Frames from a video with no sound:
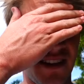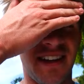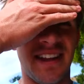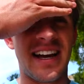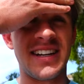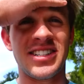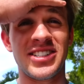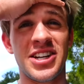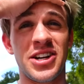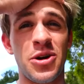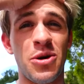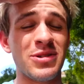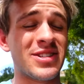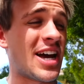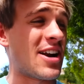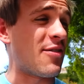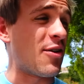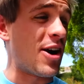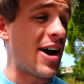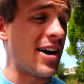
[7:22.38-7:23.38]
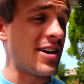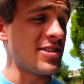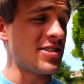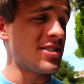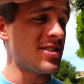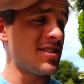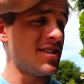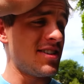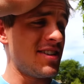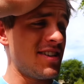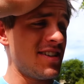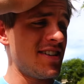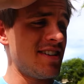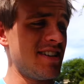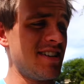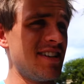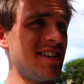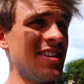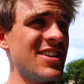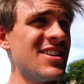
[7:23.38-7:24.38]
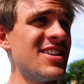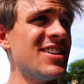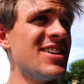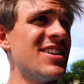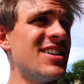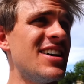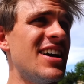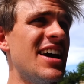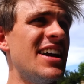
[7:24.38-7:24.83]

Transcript: And that's just gonna go inside of our house? That's the